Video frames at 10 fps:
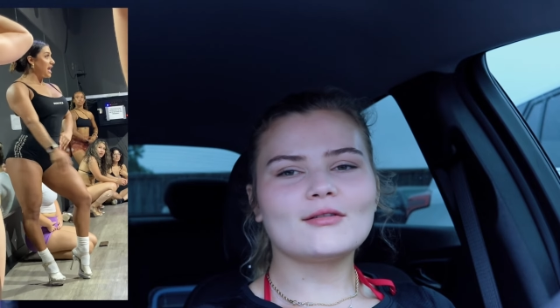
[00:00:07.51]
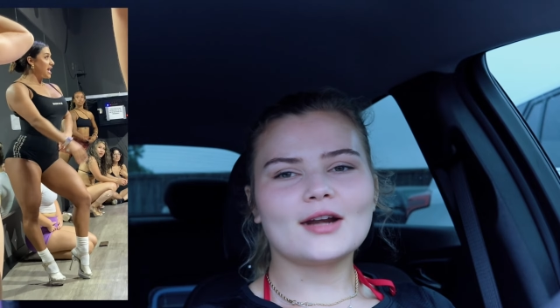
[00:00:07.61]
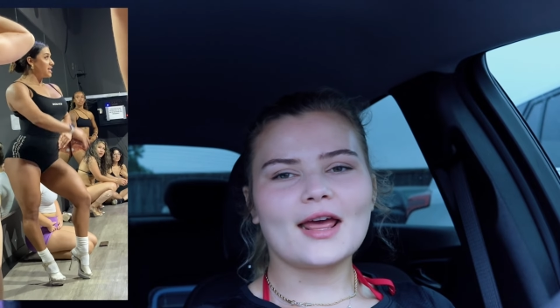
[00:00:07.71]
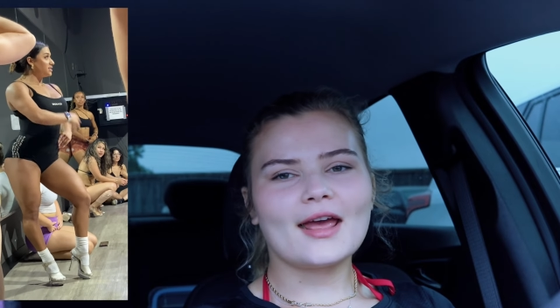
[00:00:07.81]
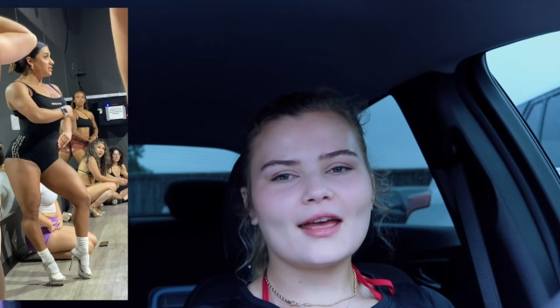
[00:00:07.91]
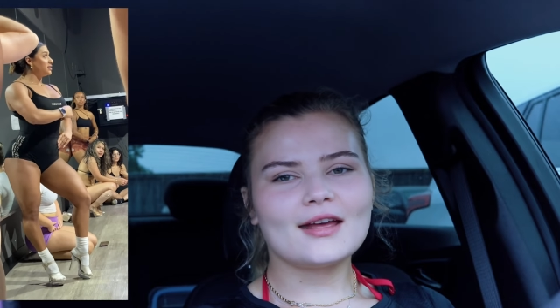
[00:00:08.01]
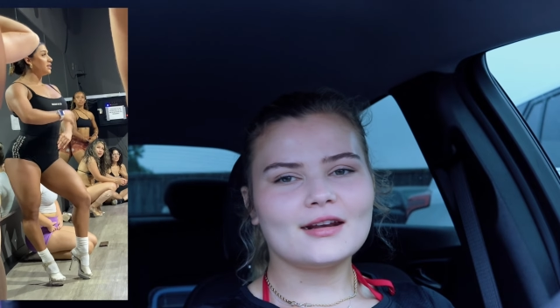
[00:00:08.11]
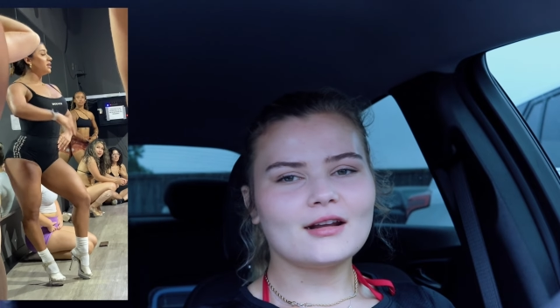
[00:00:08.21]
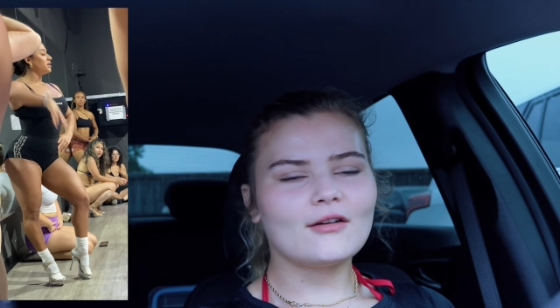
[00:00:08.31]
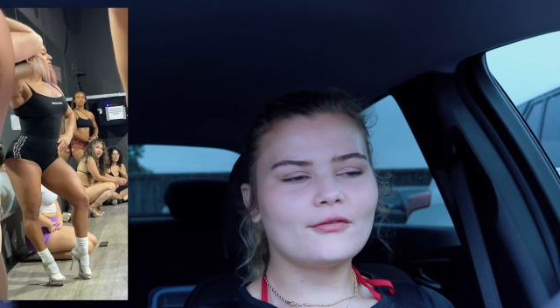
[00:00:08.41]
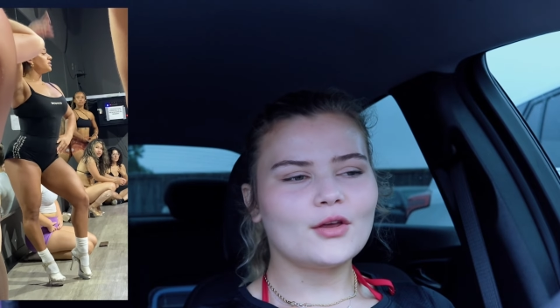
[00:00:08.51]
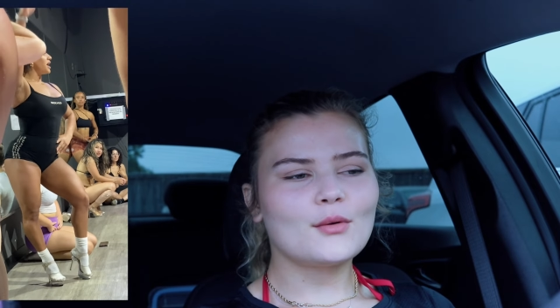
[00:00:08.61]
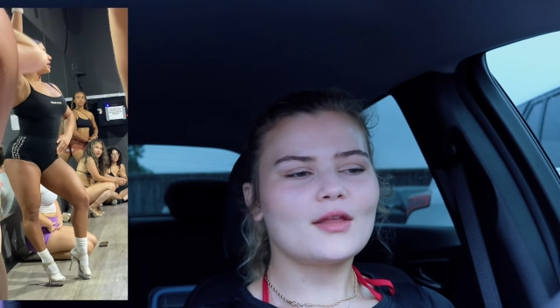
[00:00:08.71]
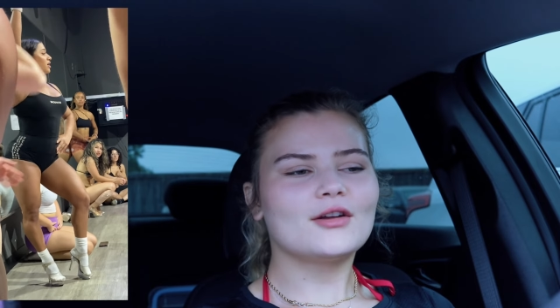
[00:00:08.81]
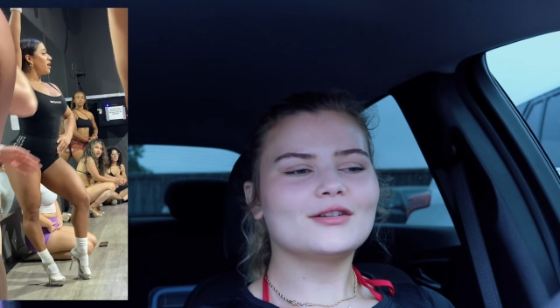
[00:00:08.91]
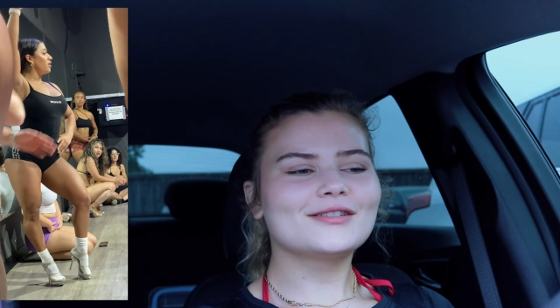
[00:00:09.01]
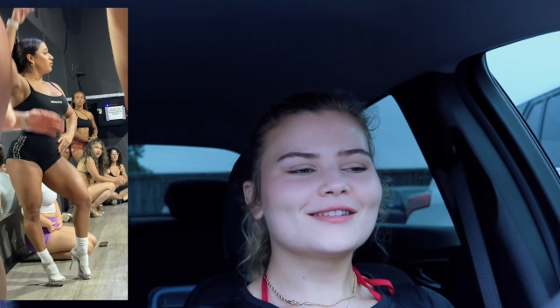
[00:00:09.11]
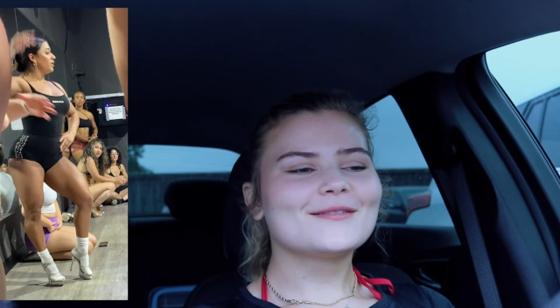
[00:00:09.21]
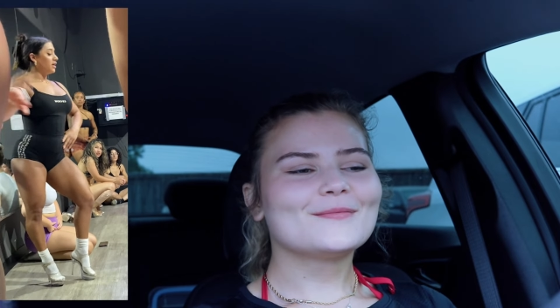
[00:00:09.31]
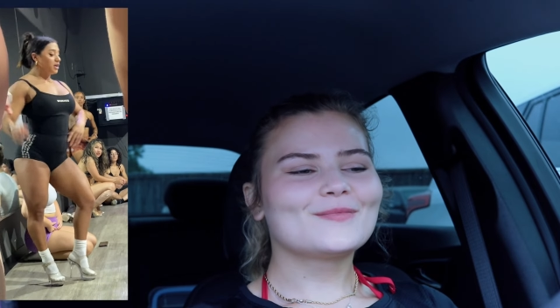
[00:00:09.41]
Rene, and a few others,
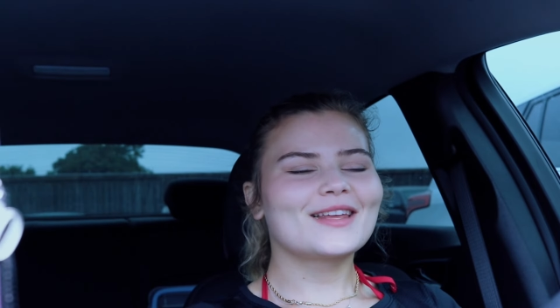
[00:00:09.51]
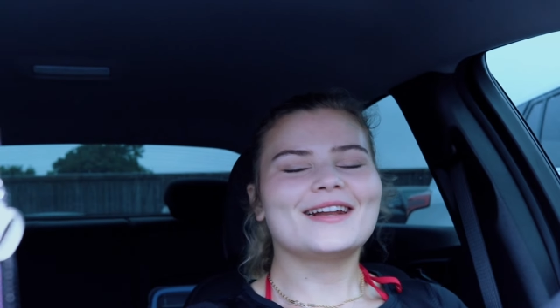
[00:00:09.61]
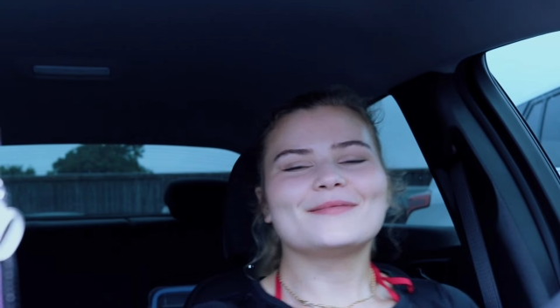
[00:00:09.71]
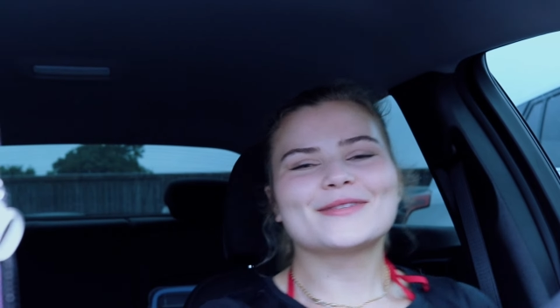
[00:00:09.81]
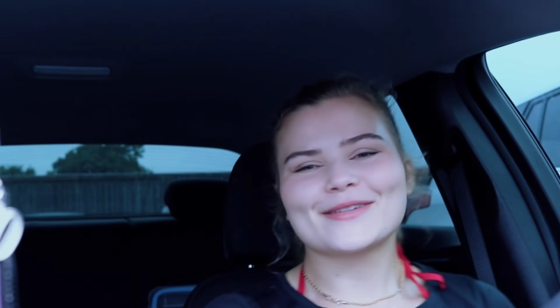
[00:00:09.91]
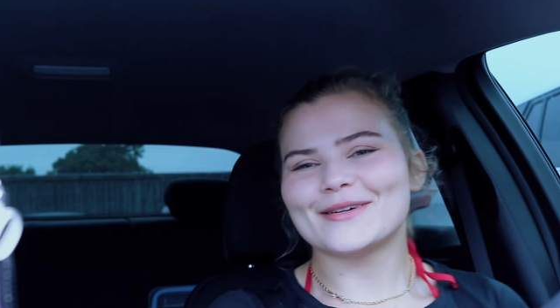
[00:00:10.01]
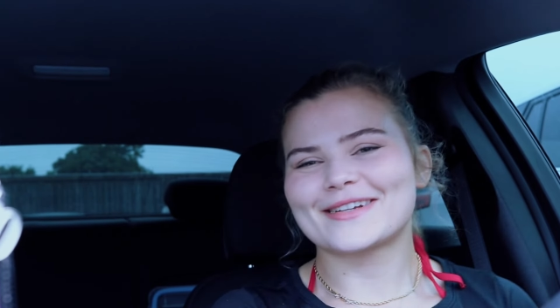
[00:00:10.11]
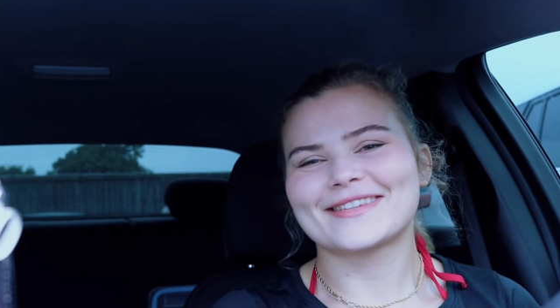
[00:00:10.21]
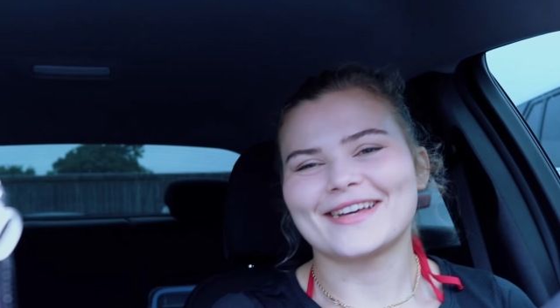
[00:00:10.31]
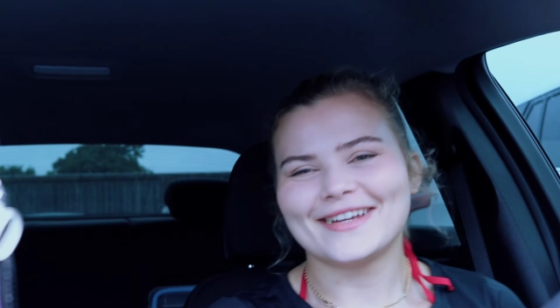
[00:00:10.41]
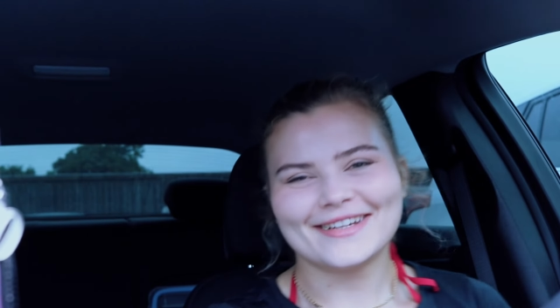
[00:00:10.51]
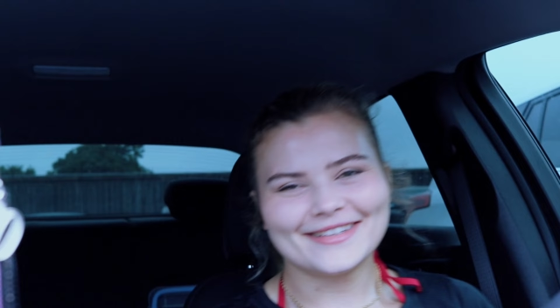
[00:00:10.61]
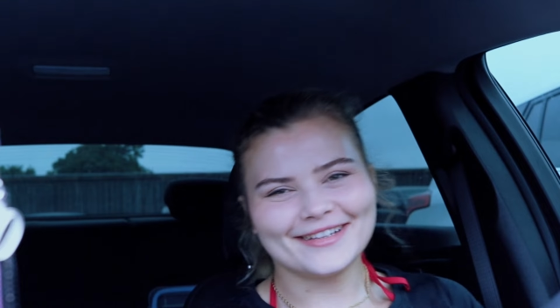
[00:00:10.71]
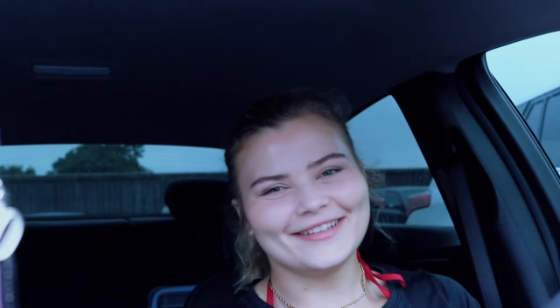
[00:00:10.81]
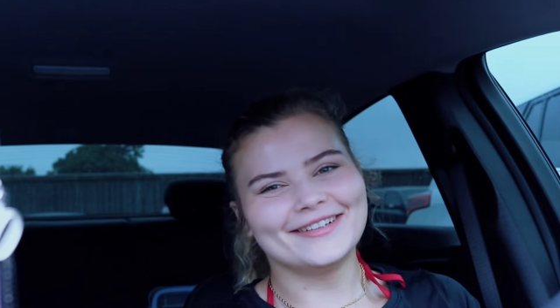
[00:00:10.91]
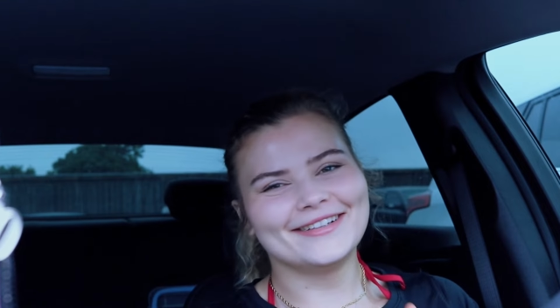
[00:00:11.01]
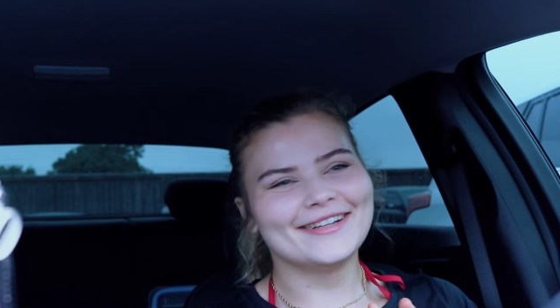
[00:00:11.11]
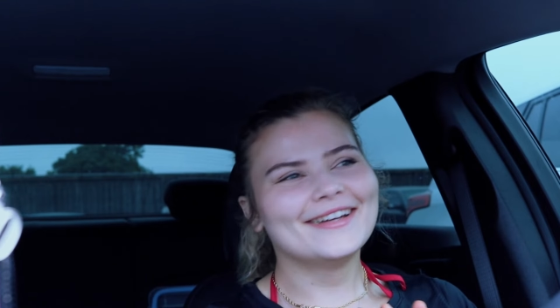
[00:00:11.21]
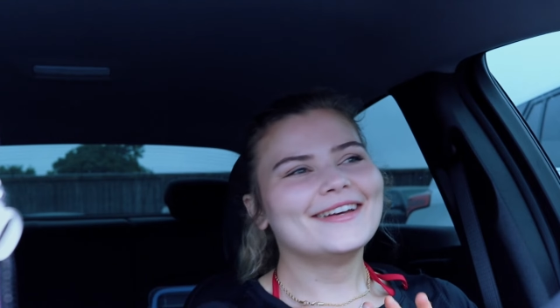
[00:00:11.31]
and I'm so excited to learn.